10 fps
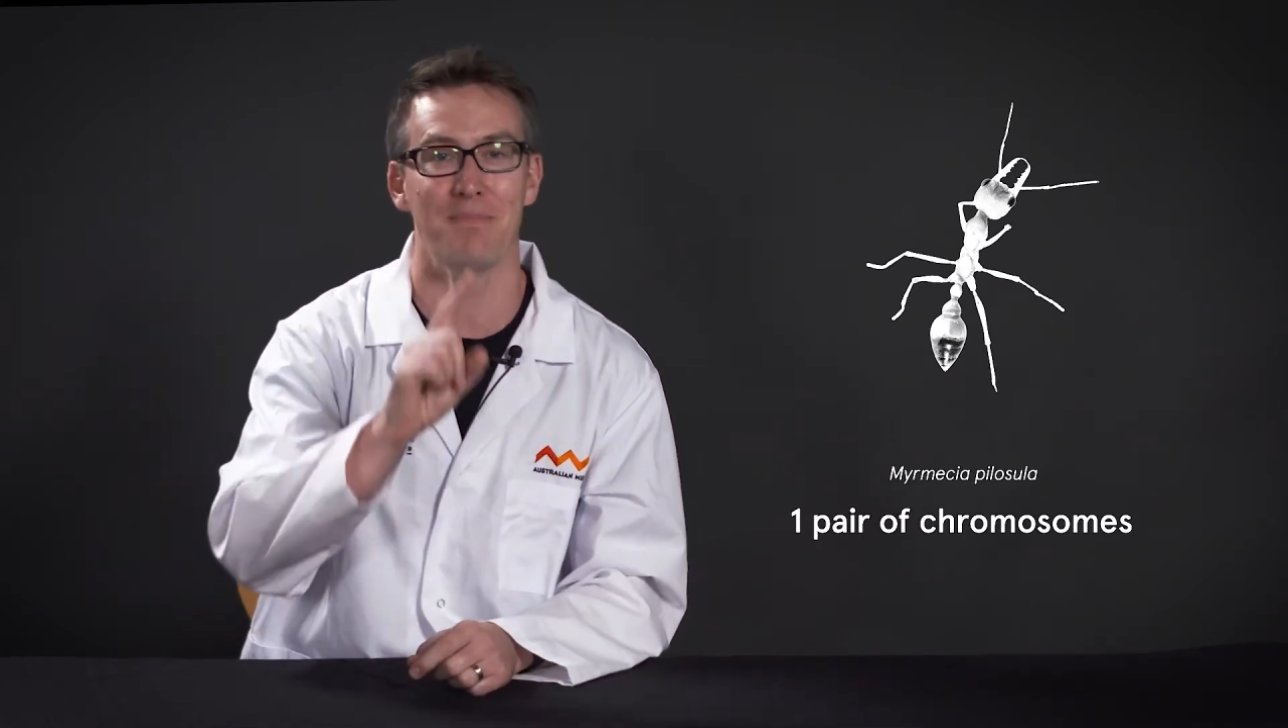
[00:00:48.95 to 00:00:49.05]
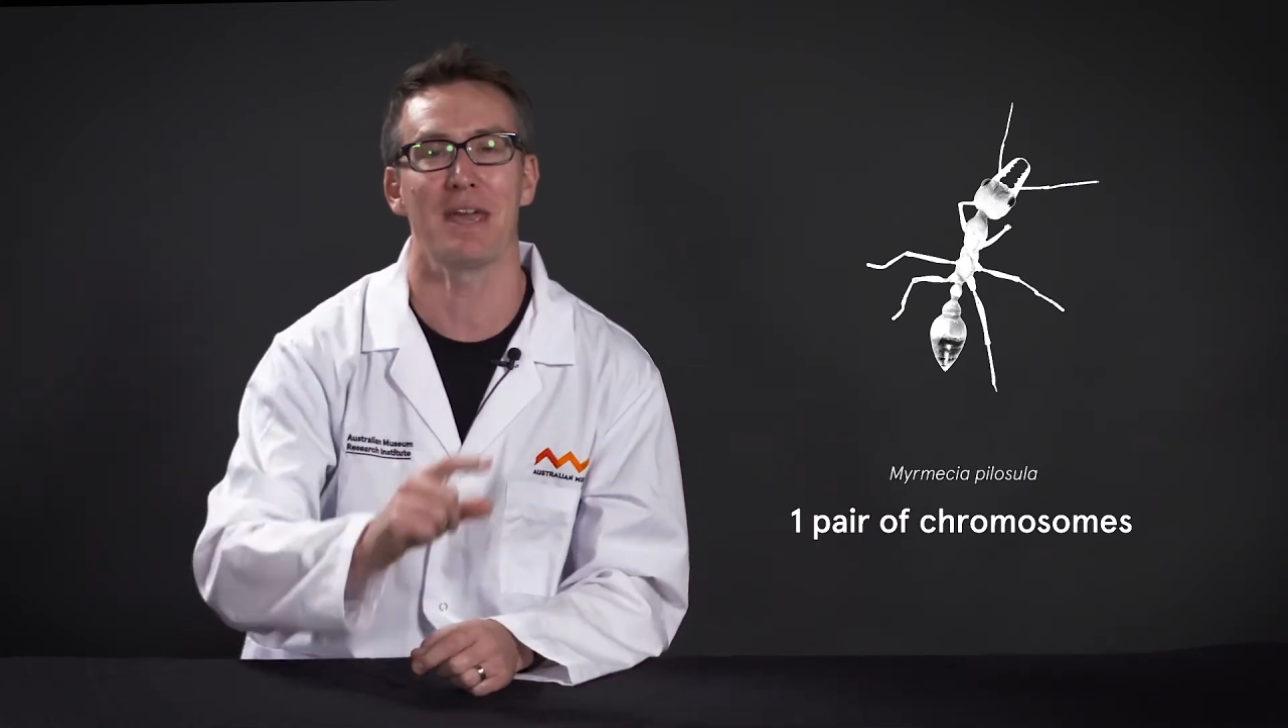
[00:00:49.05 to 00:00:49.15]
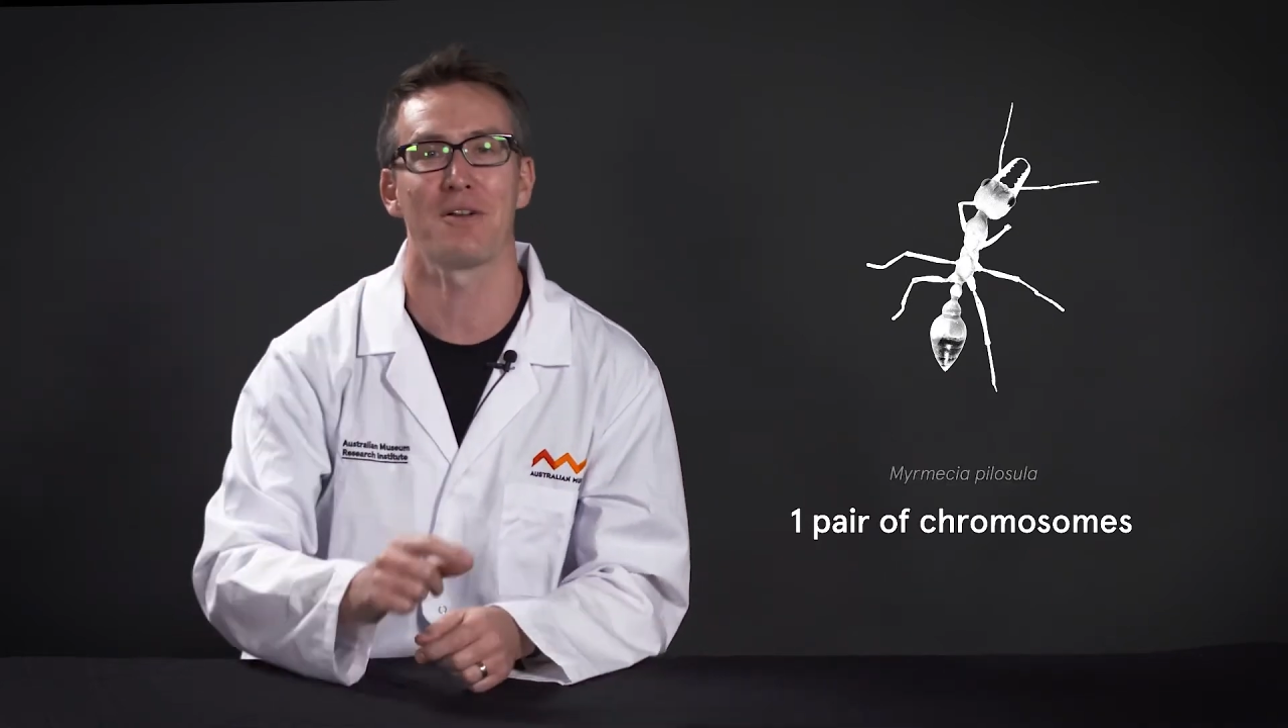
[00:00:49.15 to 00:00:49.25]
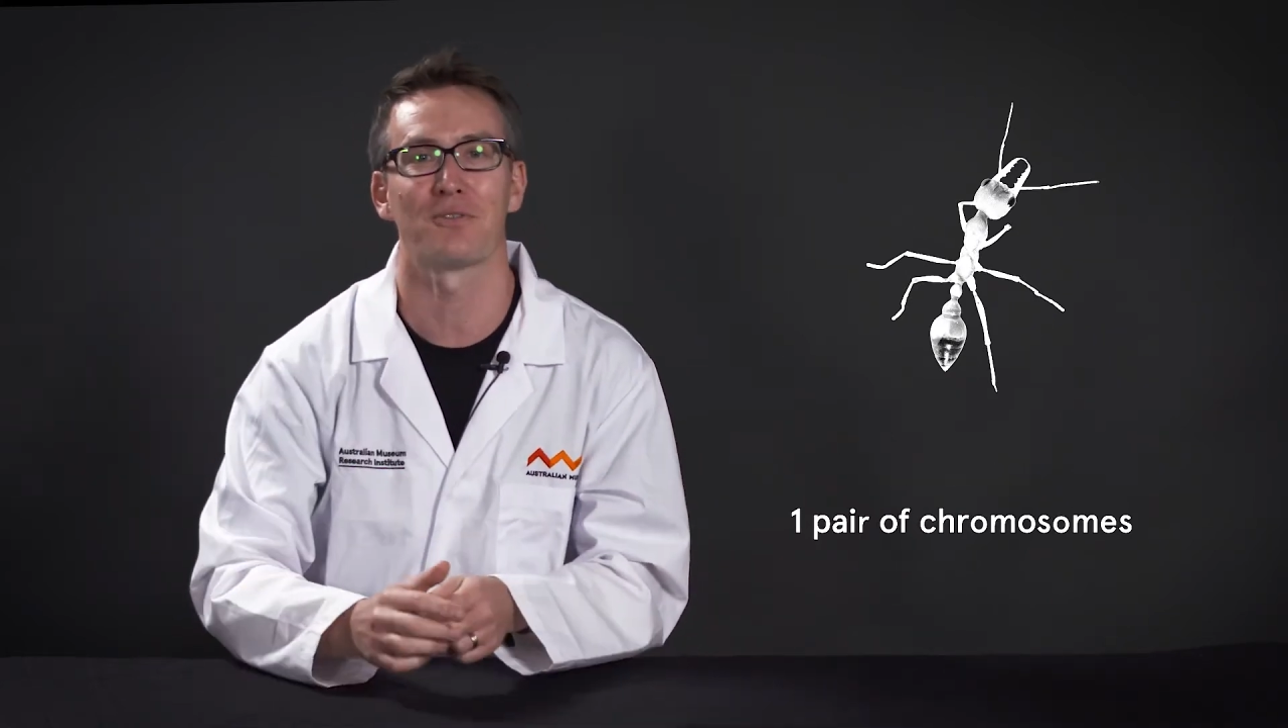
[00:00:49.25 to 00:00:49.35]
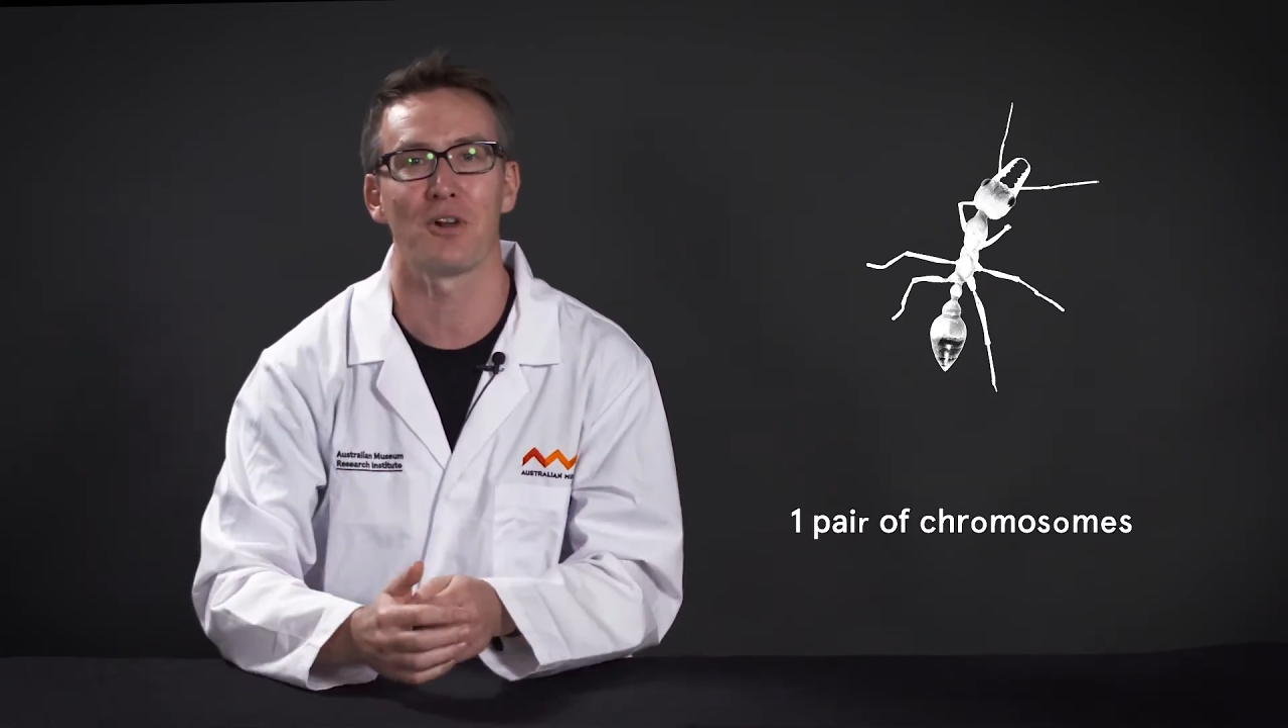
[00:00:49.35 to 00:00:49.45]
pair of